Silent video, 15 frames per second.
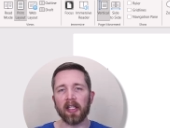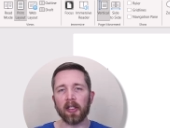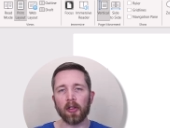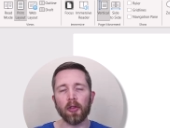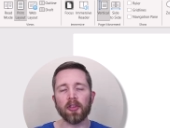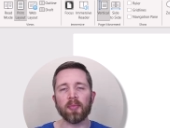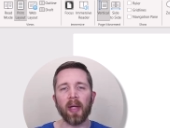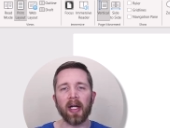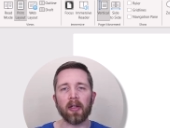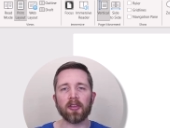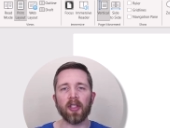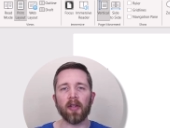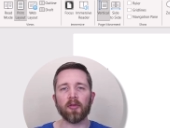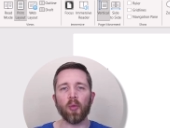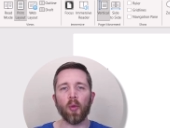includes
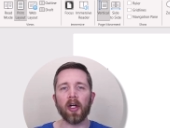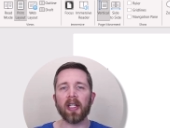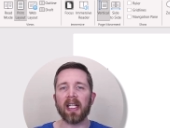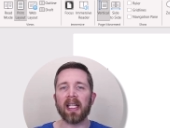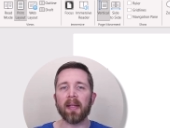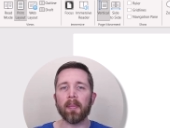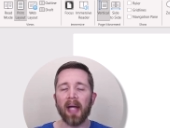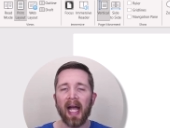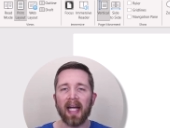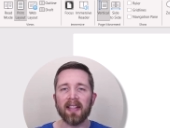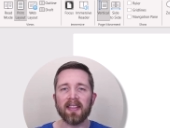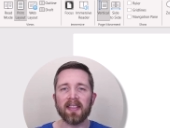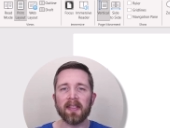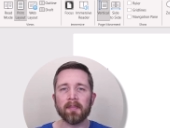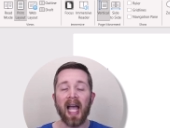Microsoft Word in the
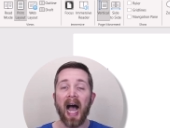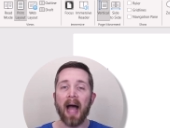past.